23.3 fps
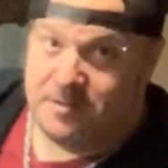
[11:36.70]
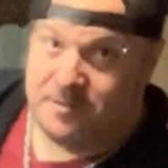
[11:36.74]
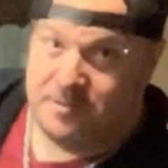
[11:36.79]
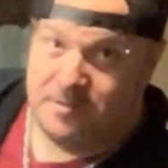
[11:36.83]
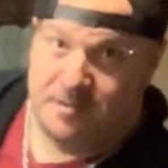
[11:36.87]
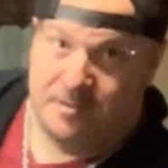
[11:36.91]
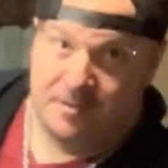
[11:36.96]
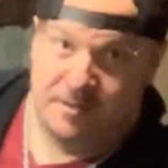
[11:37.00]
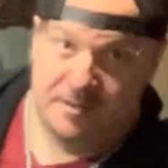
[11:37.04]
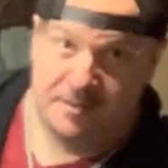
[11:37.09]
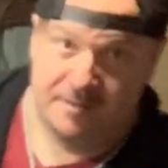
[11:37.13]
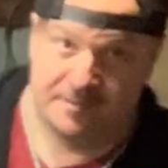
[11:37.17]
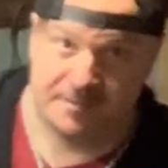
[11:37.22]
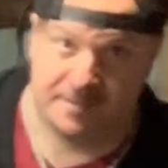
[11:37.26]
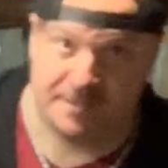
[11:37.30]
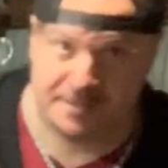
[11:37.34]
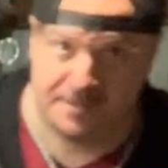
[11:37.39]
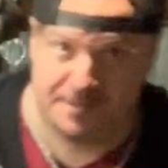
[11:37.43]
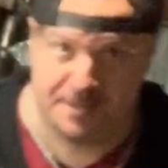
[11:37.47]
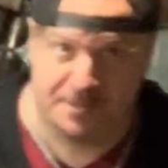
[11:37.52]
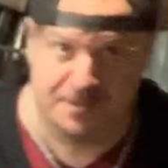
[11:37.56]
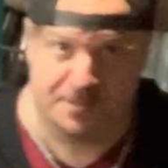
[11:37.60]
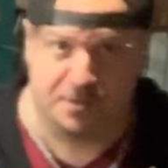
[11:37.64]

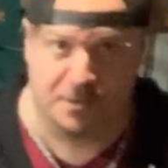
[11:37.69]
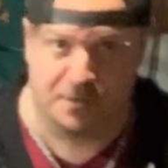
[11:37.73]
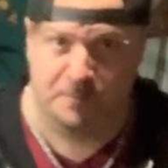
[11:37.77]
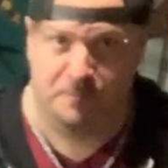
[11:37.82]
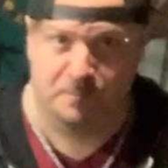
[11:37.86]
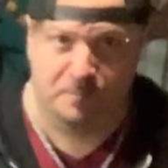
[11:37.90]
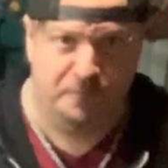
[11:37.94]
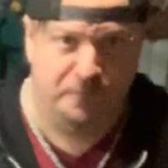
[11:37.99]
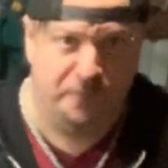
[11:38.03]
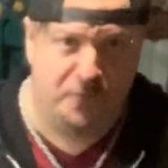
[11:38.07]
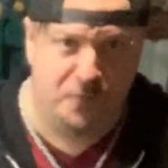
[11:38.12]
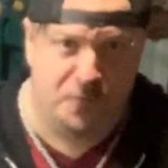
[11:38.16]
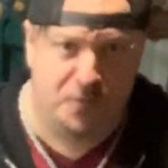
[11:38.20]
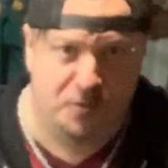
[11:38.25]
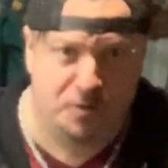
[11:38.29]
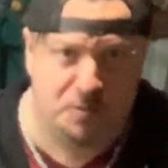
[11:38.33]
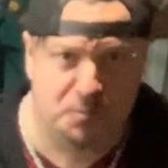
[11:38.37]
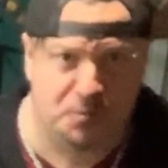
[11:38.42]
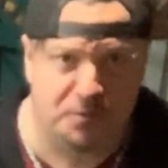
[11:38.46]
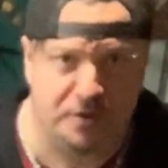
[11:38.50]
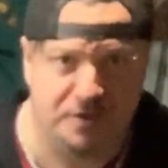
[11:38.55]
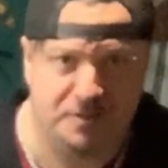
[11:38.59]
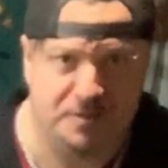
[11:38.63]
16-ton
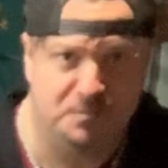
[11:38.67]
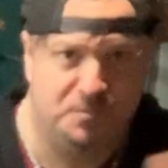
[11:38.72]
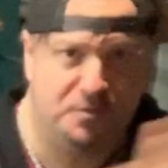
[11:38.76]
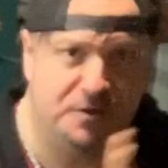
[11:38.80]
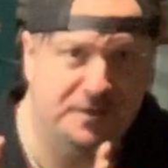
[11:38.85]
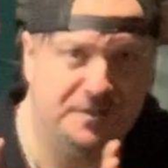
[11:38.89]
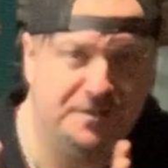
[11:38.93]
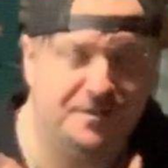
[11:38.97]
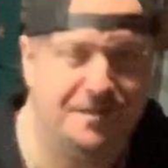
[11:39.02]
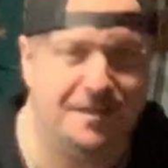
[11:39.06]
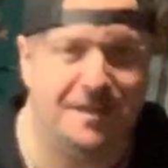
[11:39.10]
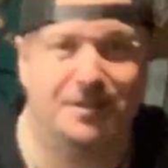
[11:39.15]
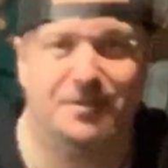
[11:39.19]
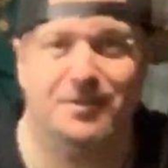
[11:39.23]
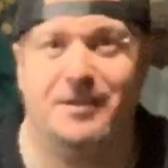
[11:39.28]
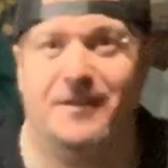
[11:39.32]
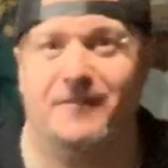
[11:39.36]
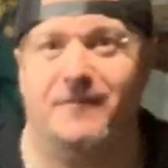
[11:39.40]
forge press, pressing that stuff